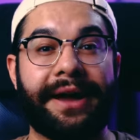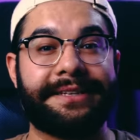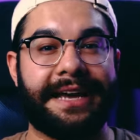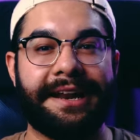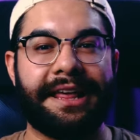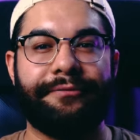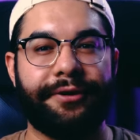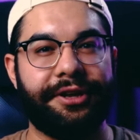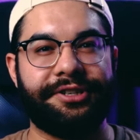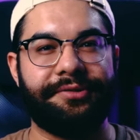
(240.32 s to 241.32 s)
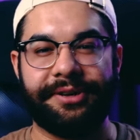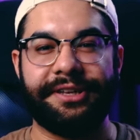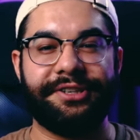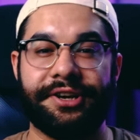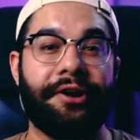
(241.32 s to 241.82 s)
back to edit that footage, it
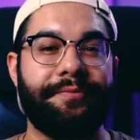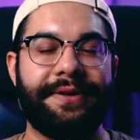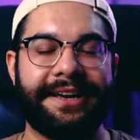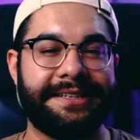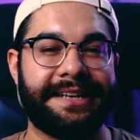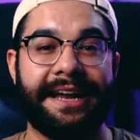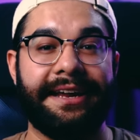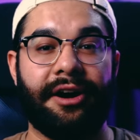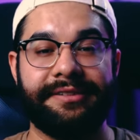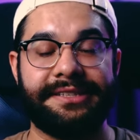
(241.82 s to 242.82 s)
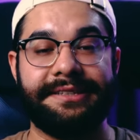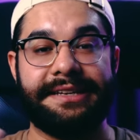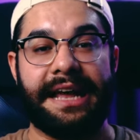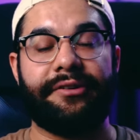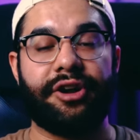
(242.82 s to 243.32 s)
really showed because I obviously
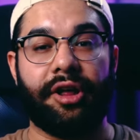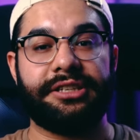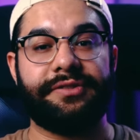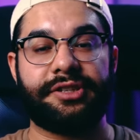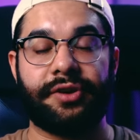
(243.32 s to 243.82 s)
didn't have a knowledge of it.